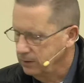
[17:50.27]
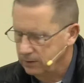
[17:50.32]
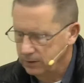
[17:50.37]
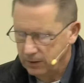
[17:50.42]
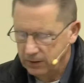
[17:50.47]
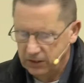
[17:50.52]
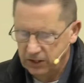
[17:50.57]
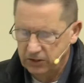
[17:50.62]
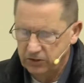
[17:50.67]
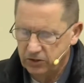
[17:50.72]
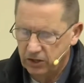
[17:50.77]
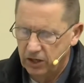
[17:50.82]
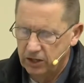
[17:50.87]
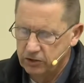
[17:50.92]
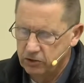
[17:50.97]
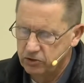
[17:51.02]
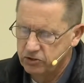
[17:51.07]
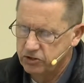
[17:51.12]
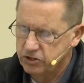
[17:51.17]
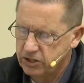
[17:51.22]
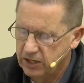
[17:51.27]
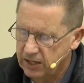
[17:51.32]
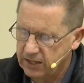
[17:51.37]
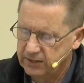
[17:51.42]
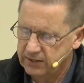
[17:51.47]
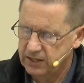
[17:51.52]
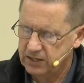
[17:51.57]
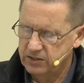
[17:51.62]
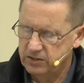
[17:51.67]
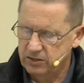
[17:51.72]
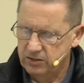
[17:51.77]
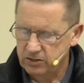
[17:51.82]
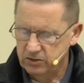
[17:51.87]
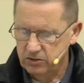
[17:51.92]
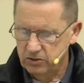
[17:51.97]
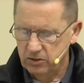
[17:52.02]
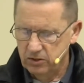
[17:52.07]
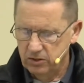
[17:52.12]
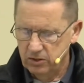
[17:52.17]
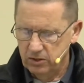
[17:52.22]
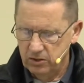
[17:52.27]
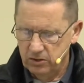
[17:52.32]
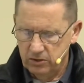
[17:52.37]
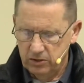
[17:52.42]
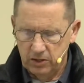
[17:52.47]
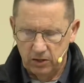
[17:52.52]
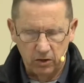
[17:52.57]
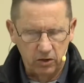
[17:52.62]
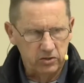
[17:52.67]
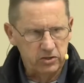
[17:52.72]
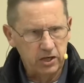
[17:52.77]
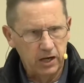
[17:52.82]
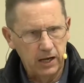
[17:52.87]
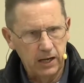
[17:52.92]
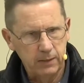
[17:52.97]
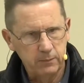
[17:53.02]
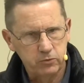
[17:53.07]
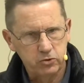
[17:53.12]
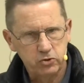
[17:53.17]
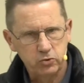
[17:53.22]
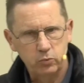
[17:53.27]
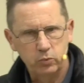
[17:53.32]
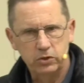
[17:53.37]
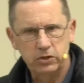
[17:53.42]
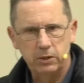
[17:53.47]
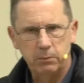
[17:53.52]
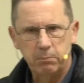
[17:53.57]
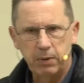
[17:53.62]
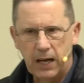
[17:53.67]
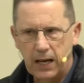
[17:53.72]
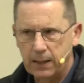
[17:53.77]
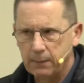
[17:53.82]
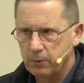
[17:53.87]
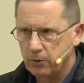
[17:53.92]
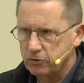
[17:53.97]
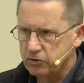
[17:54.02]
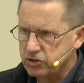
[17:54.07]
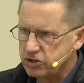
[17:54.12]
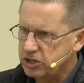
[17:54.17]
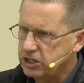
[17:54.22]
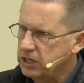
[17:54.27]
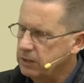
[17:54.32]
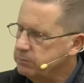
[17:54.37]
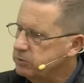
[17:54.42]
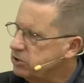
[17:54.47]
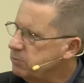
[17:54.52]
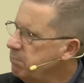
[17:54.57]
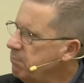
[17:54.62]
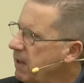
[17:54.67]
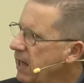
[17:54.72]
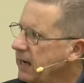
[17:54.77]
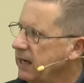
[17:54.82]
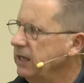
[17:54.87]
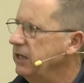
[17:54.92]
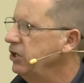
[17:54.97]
They need to understand that there are times when the Bible skips many